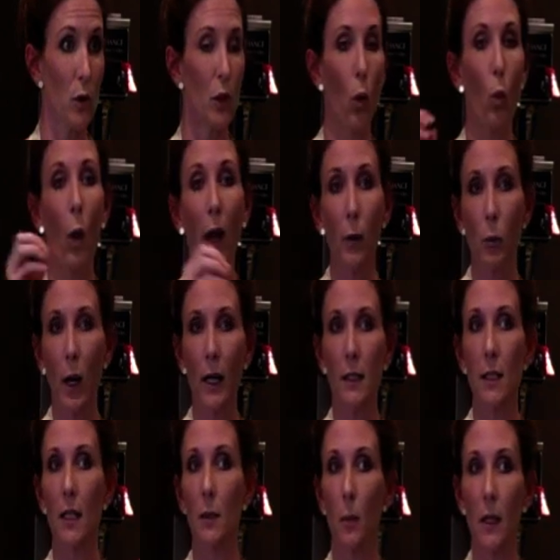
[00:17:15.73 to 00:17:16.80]
So white
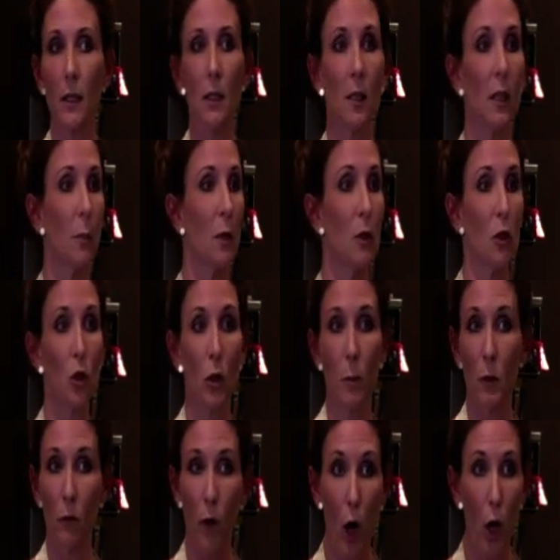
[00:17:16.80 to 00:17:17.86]
rice has basically been
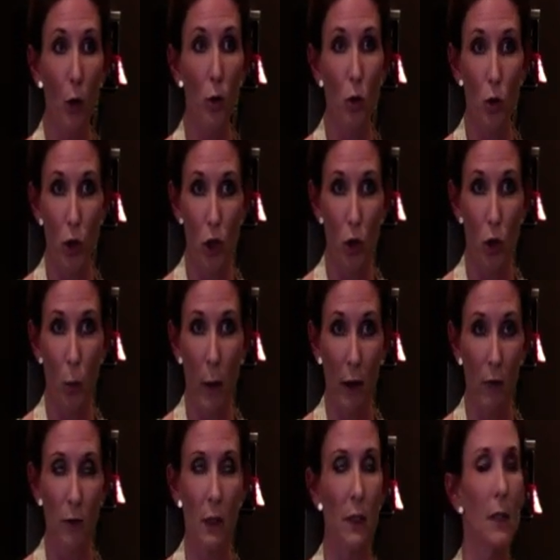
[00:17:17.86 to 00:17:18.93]
stripped of all nutritional
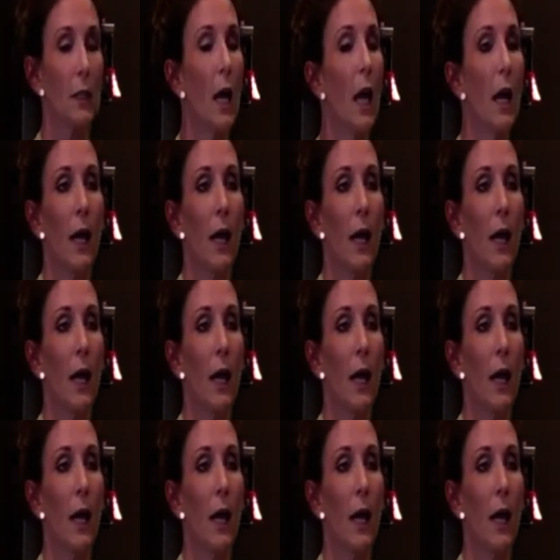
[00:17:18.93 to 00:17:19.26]
benefits.